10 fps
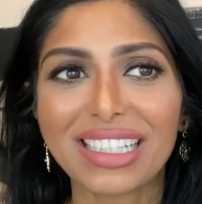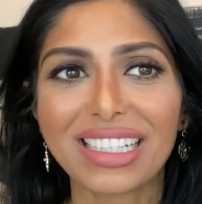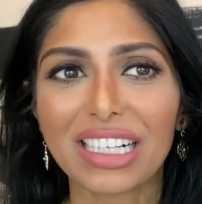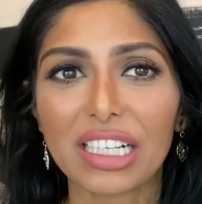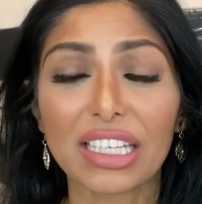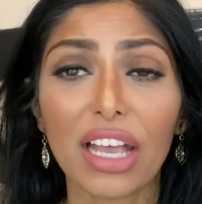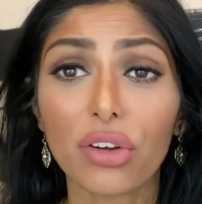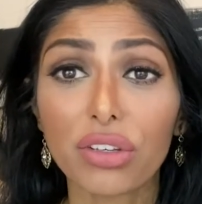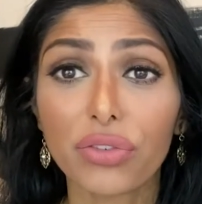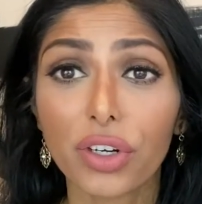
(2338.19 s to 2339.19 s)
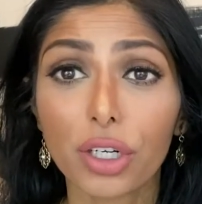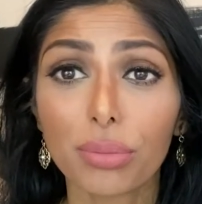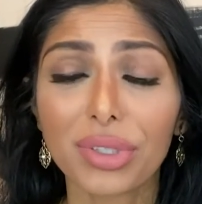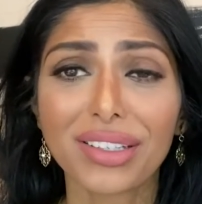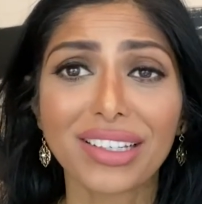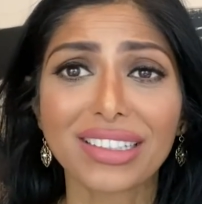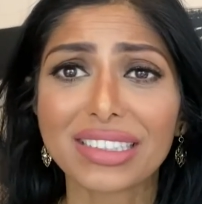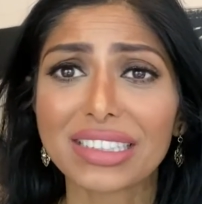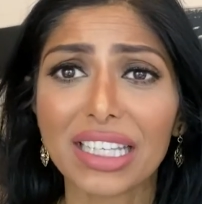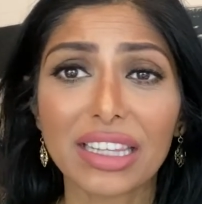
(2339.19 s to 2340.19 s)
accounting firm
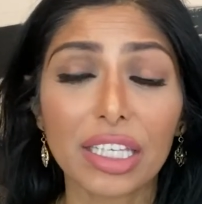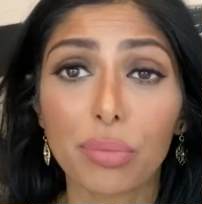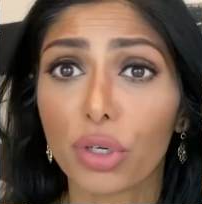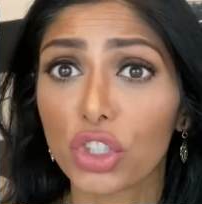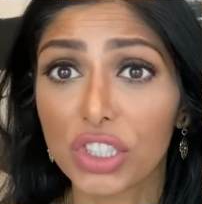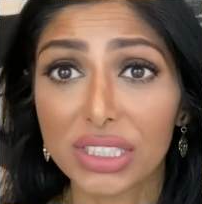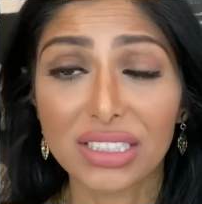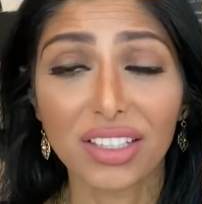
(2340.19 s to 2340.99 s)
suddenly purchases a